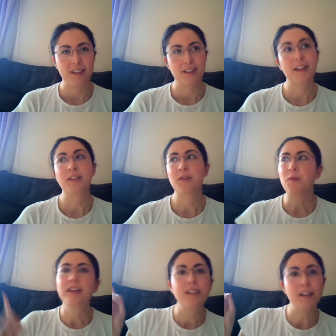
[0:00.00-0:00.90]
that the
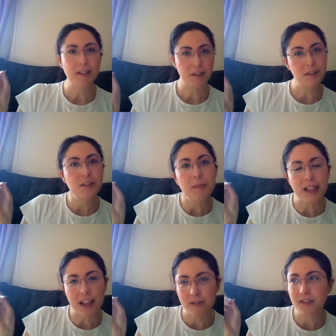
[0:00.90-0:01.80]
window has also been
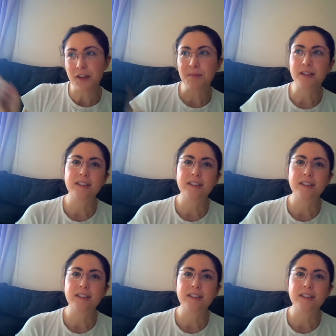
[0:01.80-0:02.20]
left open.